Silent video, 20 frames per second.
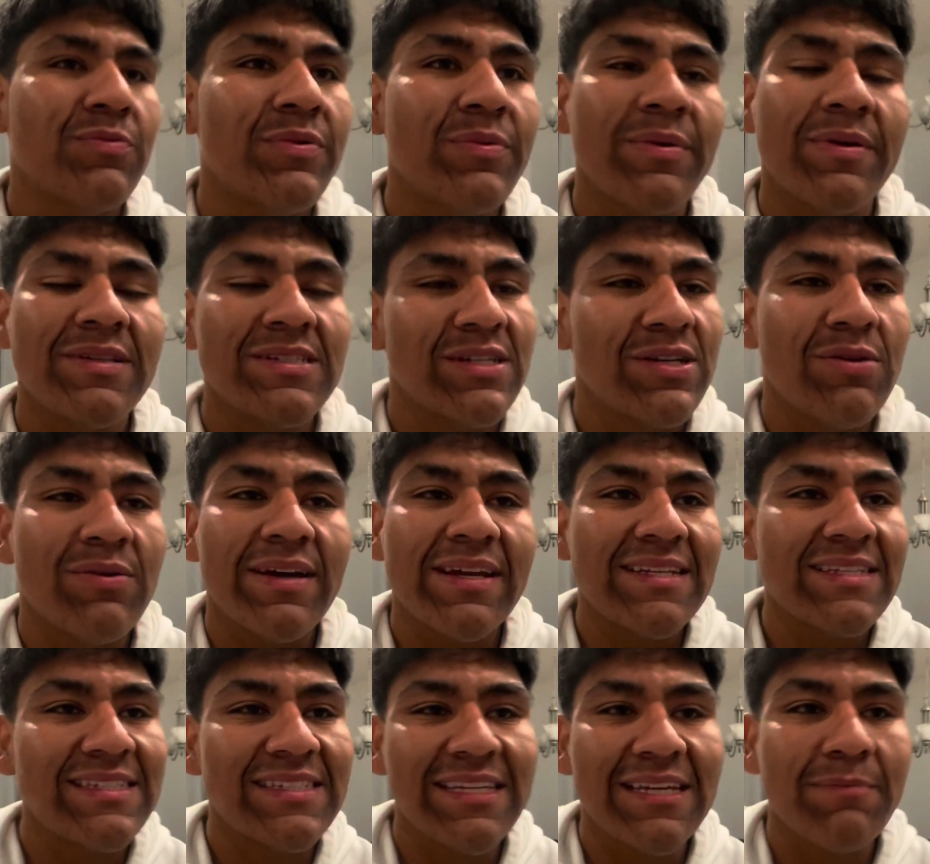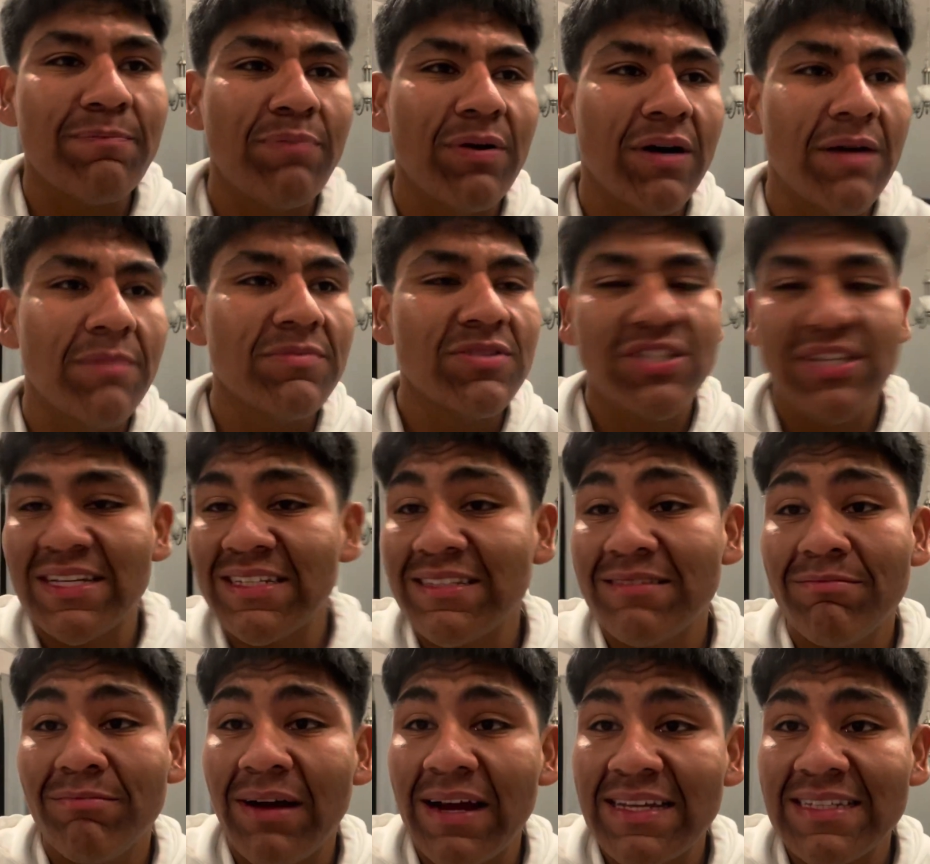We went to go get a sick pump, chest
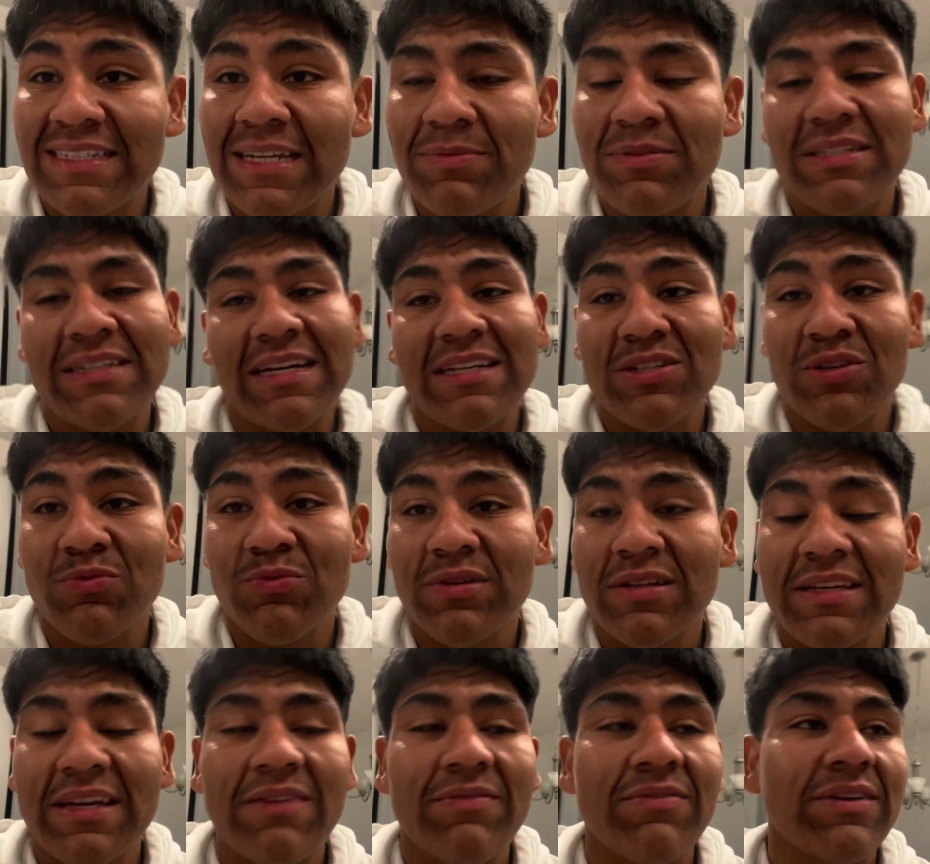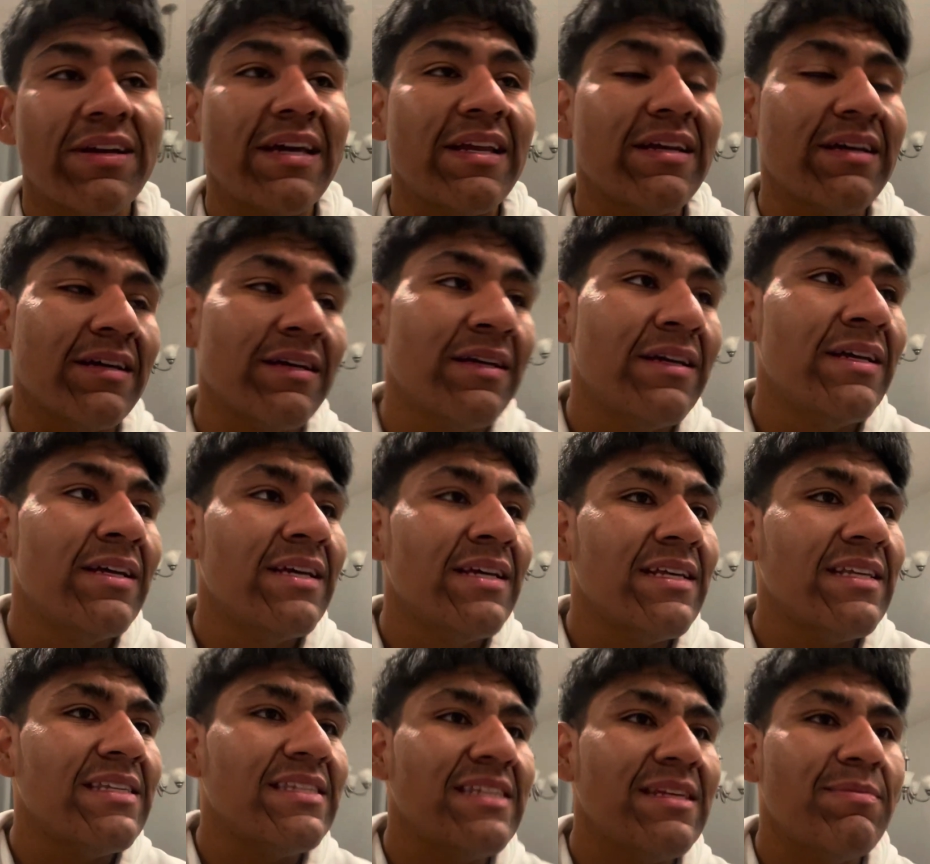and biceps. You guys don't really ever get to
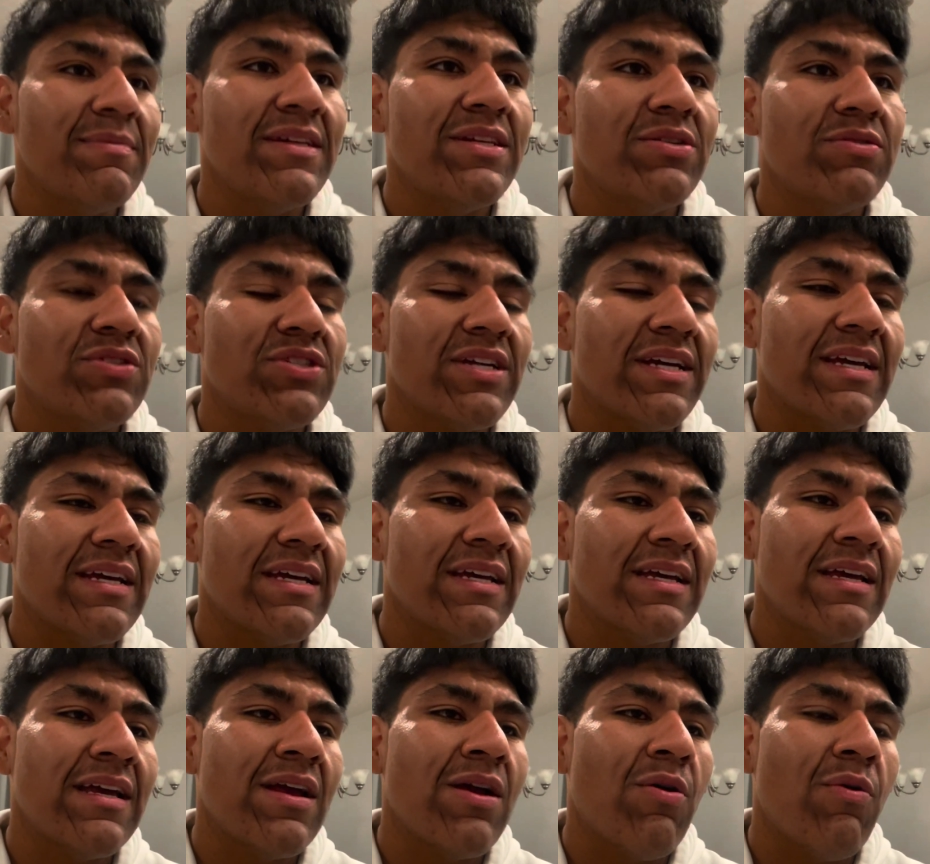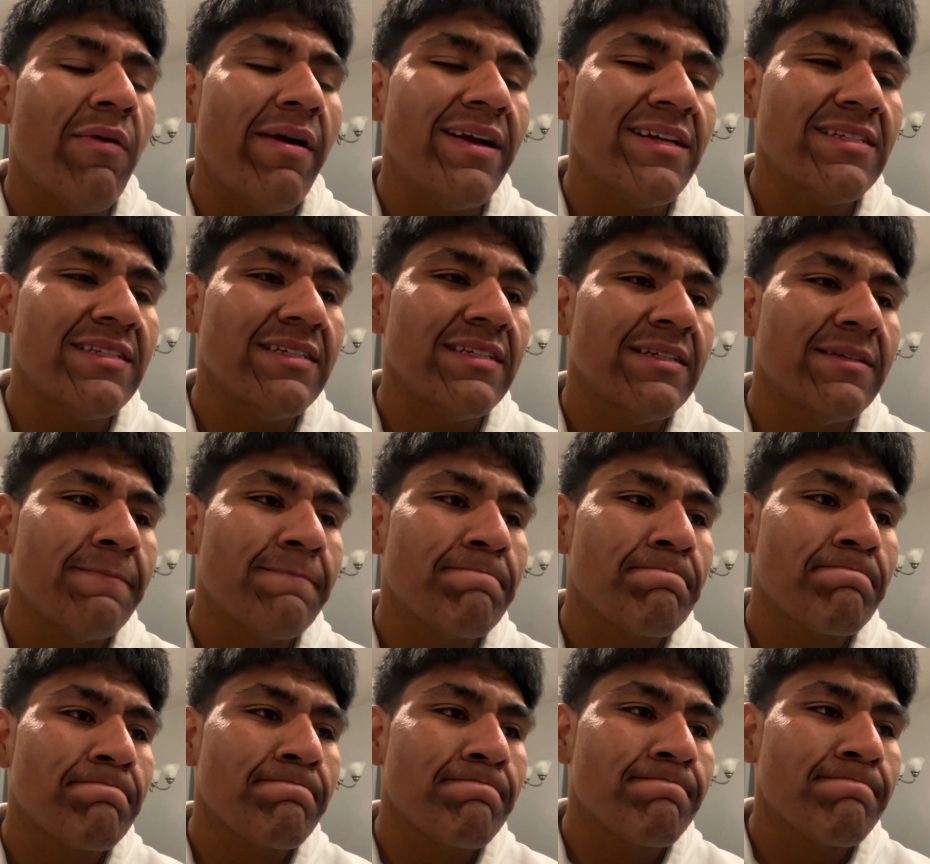see me do chest. Well, actually,
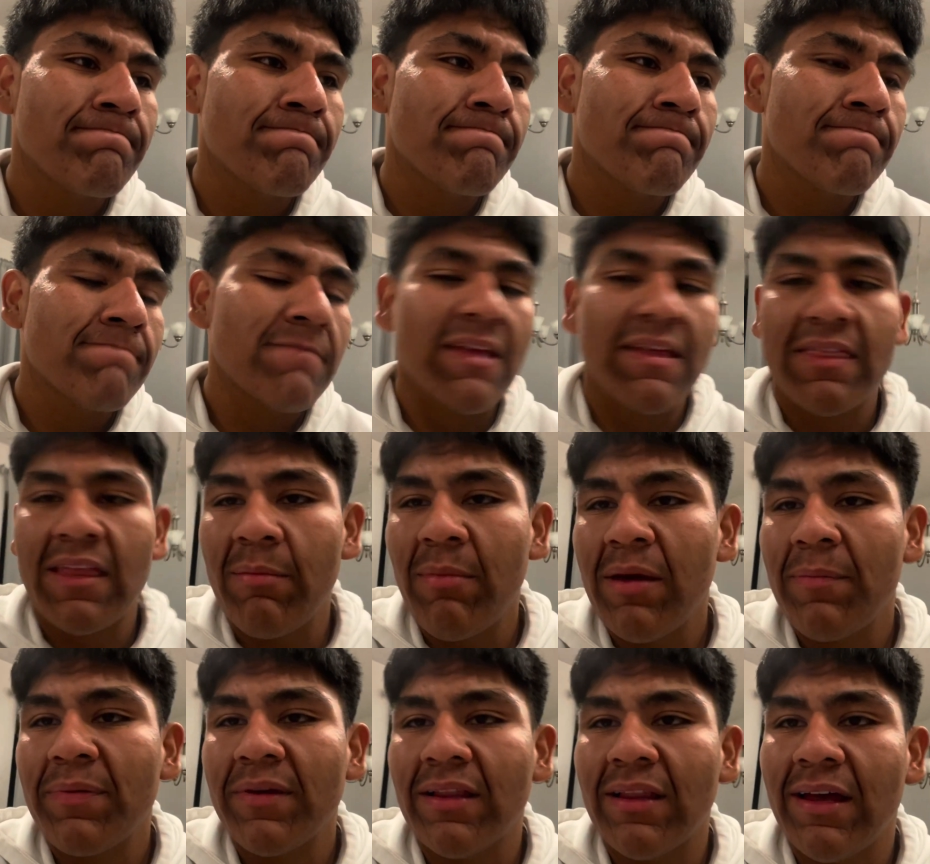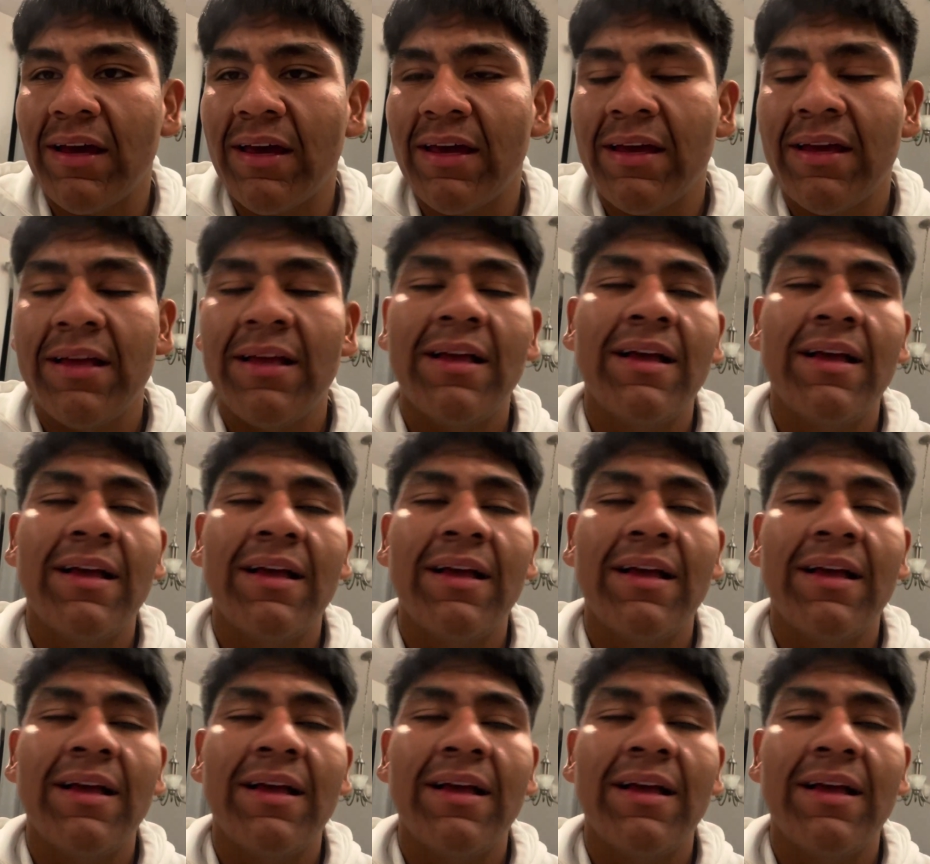that might be a lie.